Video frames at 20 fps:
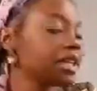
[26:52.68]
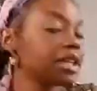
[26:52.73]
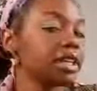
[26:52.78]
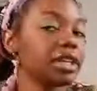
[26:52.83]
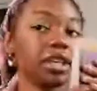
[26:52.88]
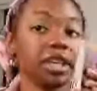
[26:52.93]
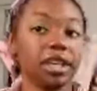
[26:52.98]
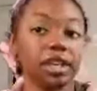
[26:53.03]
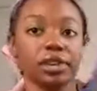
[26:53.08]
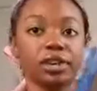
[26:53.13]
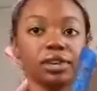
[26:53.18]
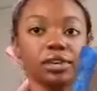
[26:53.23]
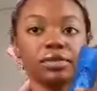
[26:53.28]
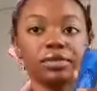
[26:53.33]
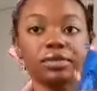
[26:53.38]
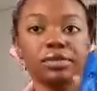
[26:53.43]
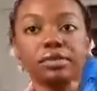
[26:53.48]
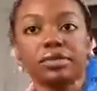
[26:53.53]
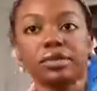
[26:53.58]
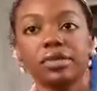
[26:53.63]
here,
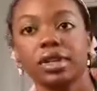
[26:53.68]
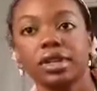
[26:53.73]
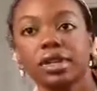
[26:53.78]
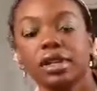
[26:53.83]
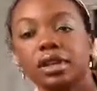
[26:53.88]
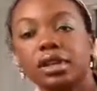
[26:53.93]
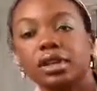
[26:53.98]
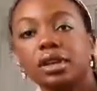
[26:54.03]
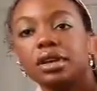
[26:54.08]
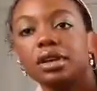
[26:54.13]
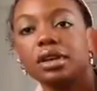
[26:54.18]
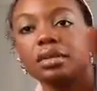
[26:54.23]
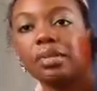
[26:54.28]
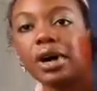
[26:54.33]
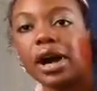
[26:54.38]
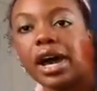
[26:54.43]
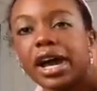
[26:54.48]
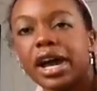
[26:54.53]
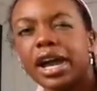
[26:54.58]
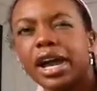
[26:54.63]

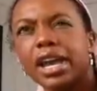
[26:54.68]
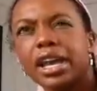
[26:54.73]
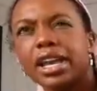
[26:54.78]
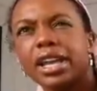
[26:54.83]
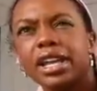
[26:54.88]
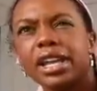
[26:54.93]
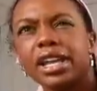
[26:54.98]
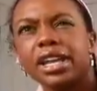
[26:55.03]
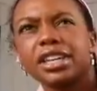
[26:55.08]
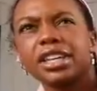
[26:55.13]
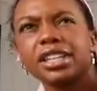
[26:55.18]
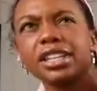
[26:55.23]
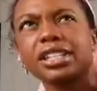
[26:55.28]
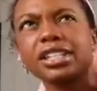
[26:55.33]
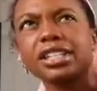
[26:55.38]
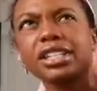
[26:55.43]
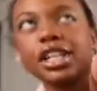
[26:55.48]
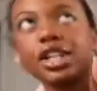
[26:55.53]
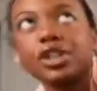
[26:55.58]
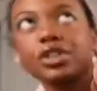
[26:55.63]
my
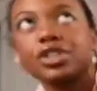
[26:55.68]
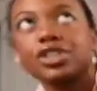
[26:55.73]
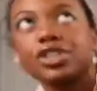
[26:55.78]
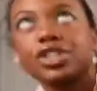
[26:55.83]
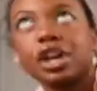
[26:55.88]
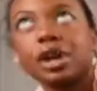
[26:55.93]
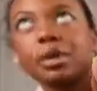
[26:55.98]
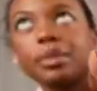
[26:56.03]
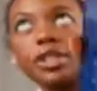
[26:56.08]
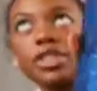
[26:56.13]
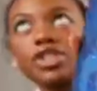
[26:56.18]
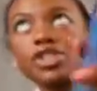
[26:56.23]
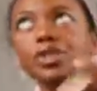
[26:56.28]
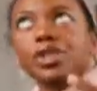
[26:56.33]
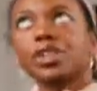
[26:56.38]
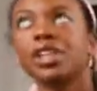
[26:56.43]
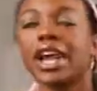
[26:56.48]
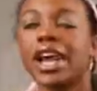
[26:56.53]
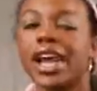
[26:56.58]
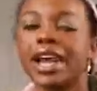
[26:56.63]
Sacred
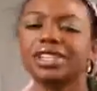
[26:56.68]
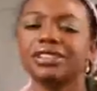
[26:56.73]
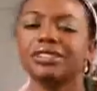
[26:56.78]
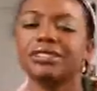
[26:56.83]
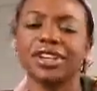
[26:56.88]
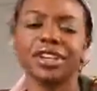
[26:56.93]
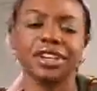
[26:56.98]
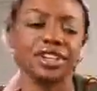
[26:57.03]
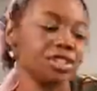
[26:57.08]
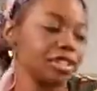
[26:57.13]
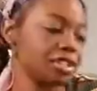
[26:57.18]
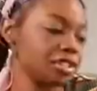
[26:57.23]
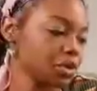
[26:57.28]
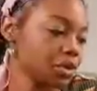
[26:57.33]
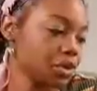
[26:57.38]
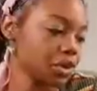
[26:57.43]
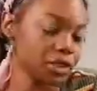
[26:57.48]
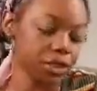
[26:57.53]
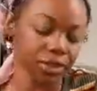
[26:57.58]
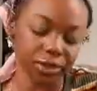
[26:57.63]
Geometry Activations
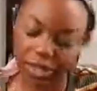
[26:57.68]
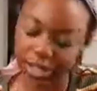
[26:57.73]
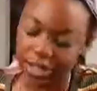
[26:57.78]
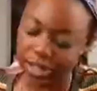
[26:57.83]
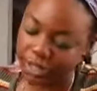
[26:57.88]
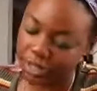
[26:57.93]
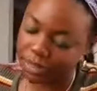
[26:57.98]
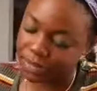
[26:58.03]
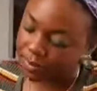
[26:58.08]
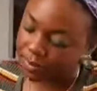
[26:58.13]
Oracle deck.